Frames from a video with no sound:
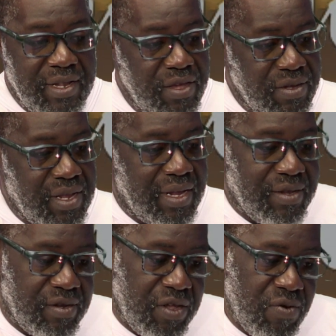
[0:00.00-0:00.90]
And
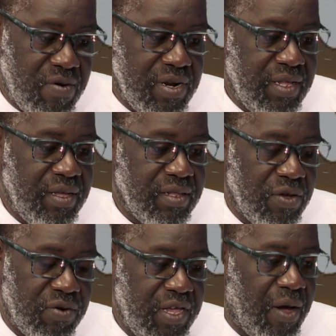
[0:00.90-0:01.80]
the only
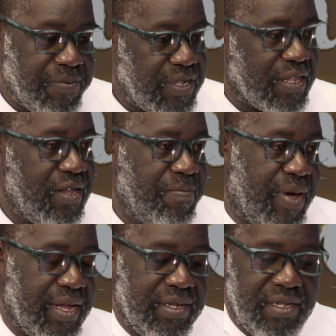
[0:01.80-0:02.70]
upsetting
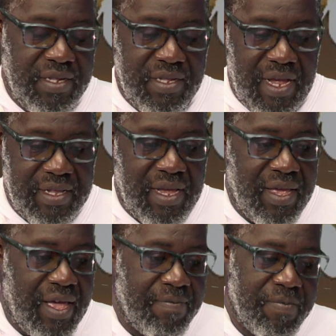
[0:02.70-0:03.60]
part is that
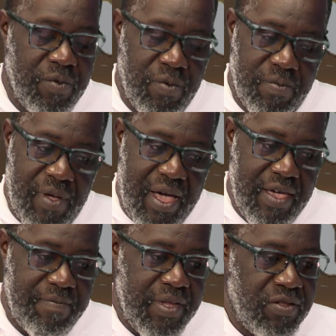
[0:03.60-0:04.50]
I
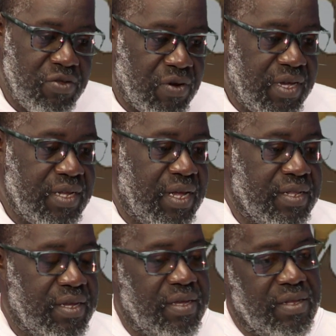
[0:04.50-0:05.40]
have been knocking at
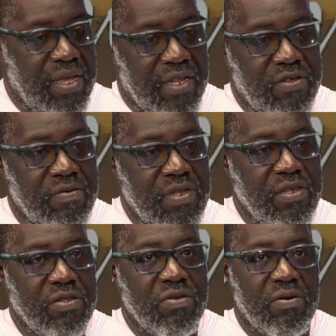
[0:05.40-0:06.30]
the
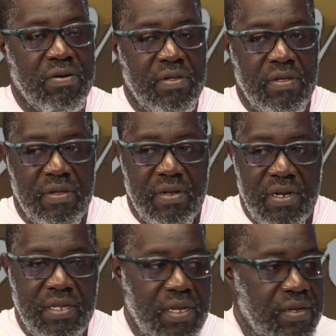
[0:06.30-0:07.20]
authorities' door.
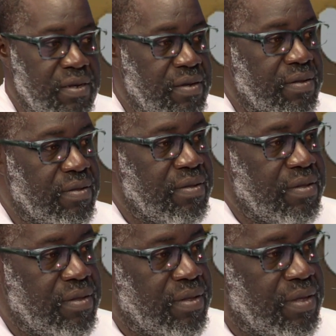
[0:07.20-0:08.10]
Listen,
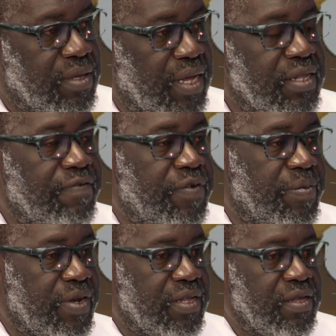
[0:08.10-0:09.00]
get
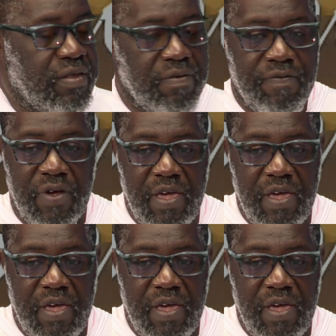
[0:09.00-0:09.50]
defibrillators for